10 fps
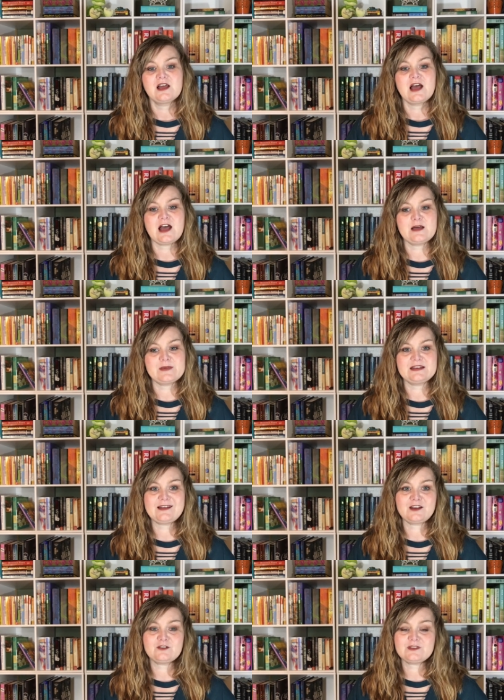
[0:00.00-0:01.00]

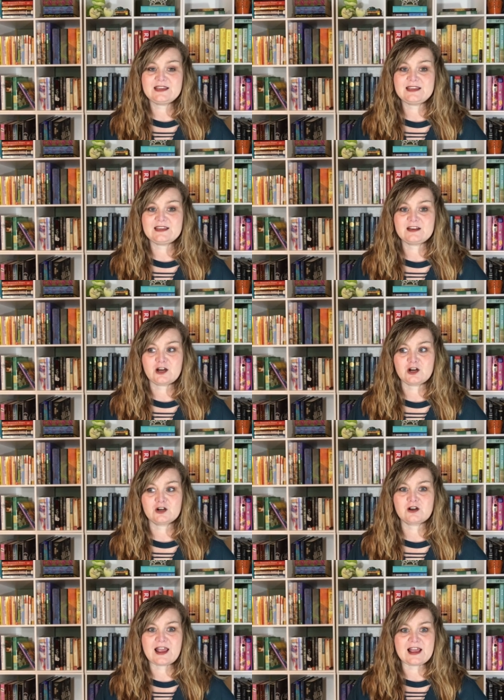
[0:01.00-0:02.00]
not only in
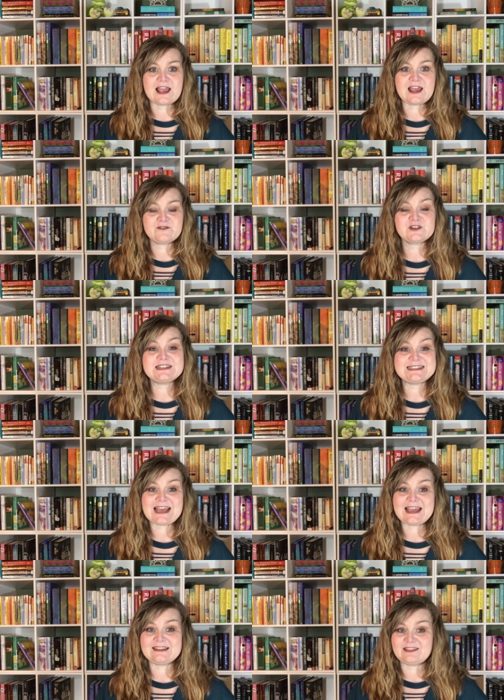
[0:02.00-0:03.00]
her
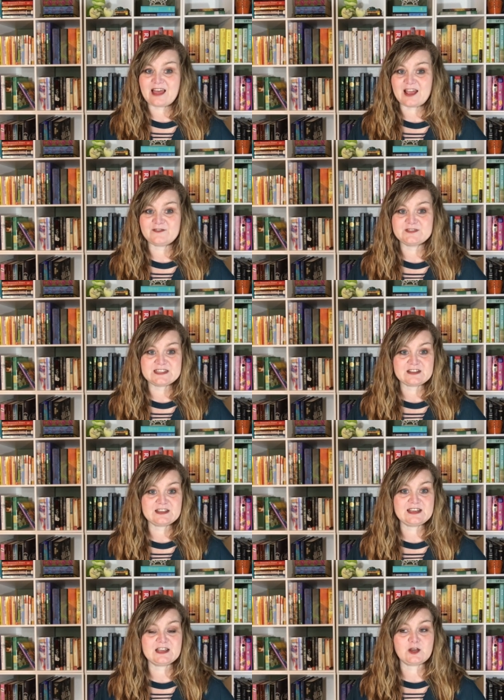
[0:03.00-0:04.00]
everyday life
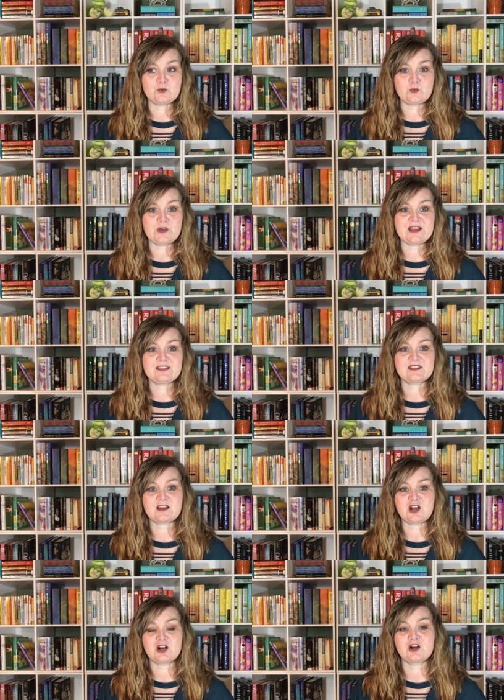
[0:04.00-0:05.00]
dealing with
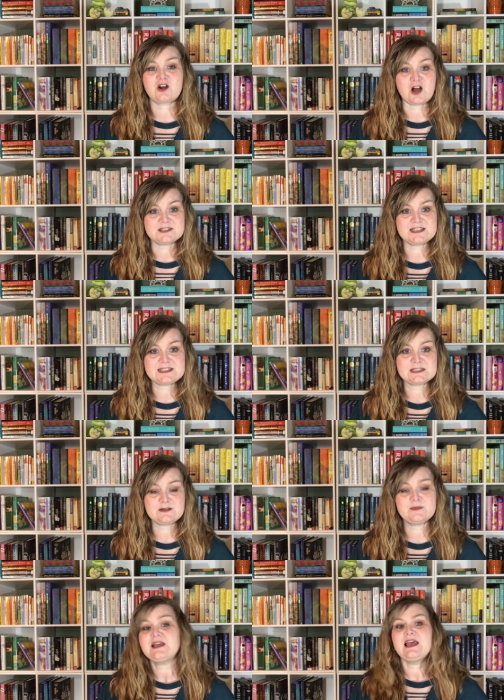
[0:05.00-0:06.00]
her
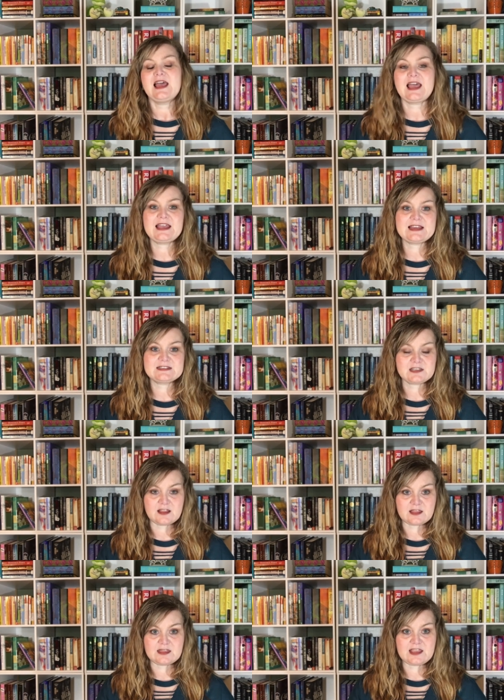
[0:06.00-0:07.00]
autism and
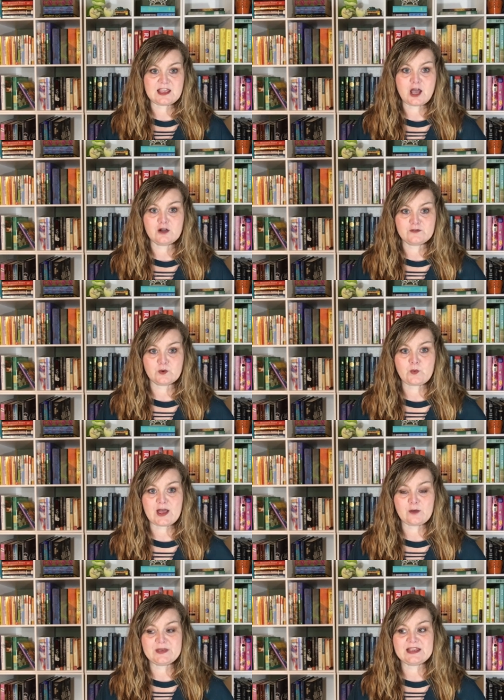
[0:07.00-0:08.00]
the
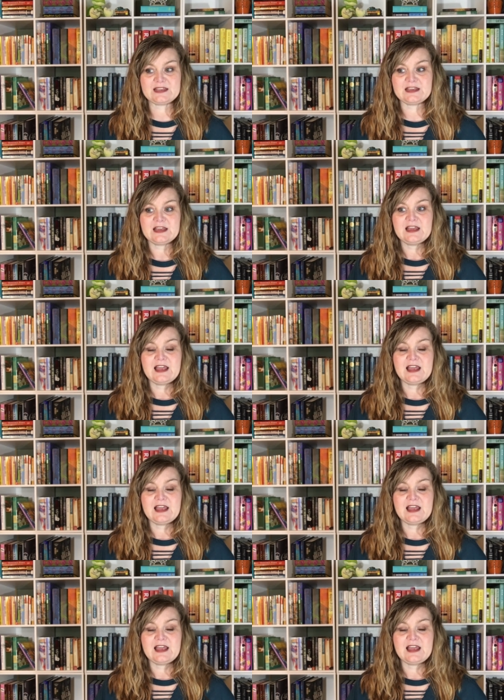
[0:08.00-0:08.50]
overwhelming